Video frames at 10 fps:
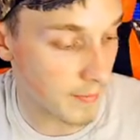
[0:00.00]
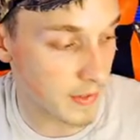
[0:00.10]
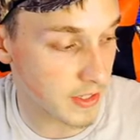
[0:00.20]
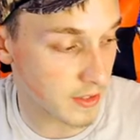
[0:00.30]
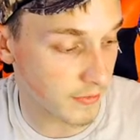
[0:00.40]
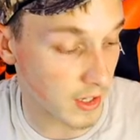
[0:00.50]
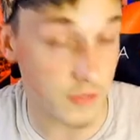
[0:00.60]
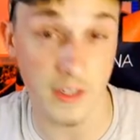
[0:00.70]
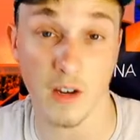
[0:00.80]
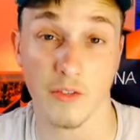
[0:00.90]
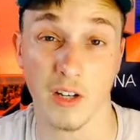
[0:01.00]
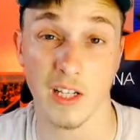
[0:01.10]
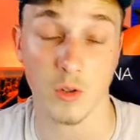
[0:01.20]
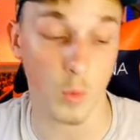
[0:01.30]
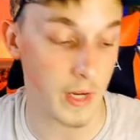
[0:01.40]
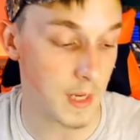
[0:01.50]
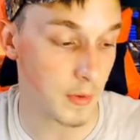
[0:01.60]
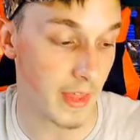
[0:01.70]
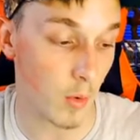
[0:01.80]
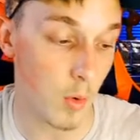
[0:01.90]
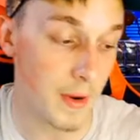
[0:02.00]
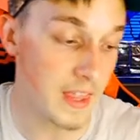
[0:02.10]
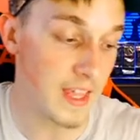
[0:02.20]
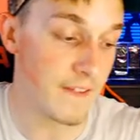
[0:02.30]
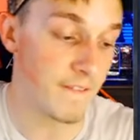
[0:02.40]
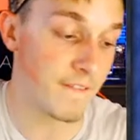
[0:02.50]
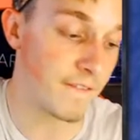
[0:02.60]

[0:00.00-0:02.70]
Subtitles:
This is the first video I've released all week, but there will be the